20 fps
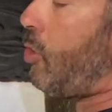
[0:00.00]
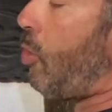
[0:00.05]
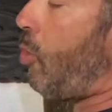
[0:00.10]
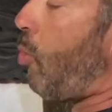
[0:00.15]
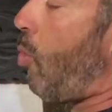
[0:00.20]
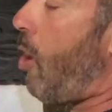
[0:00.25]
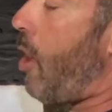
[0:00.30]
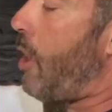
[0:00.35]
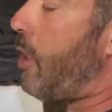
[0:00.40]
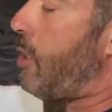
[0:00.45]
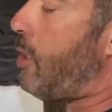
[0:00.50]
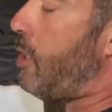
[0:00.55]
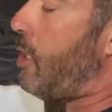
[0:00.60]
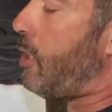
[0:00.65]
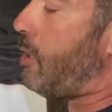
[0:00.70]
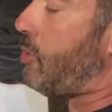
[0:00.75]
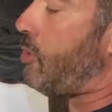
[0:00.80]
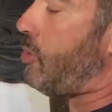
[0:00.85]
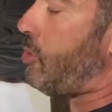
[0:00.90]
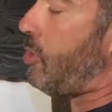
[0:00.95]
No wire
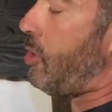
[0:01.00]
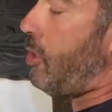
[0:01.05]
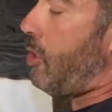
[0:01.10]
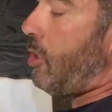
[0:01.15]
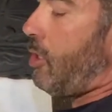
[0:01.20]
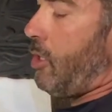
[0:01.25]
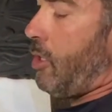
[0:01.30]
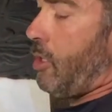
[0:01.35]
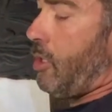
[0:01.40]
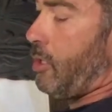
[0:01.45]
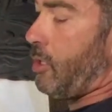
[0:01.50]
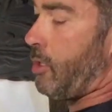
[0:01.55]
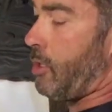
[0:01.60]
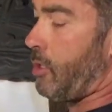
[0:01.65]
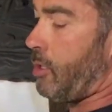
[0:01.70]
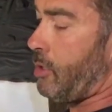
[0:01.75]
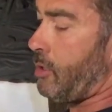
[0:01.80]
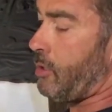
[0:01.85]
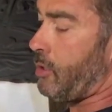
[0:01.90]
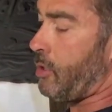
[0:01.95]
nuts.
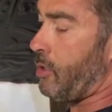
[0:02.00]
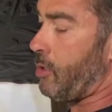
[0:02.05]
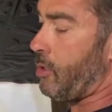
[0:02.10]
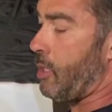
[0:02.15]
They're